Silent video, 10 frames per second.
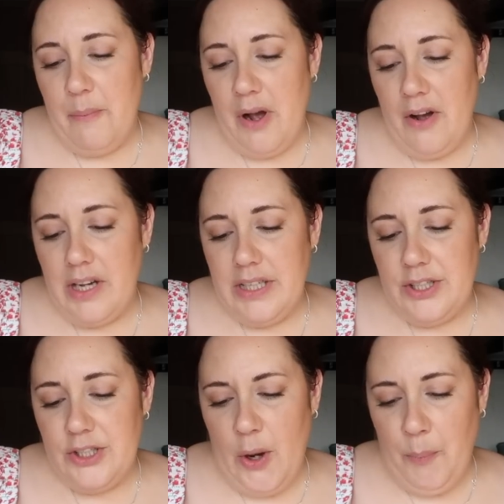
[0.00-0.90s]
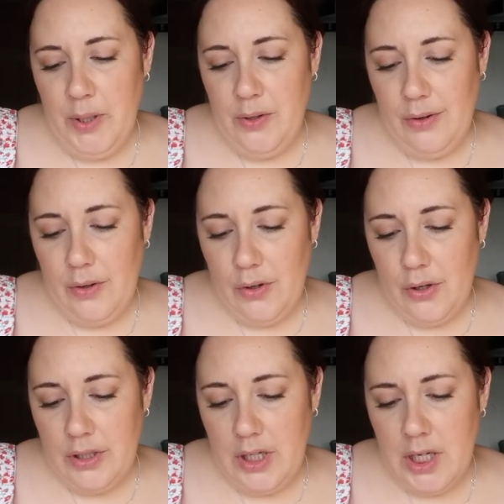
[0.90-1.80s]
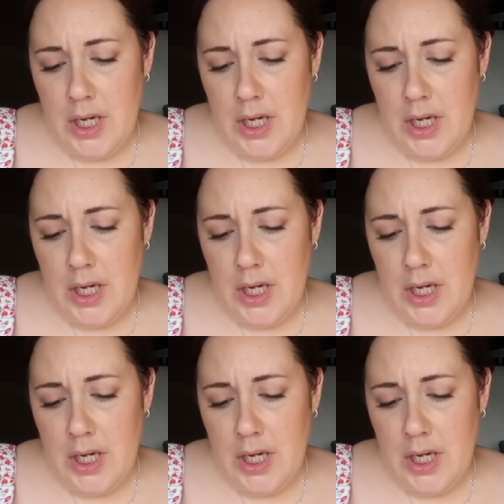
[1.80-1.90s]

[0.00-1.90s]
my shopping haul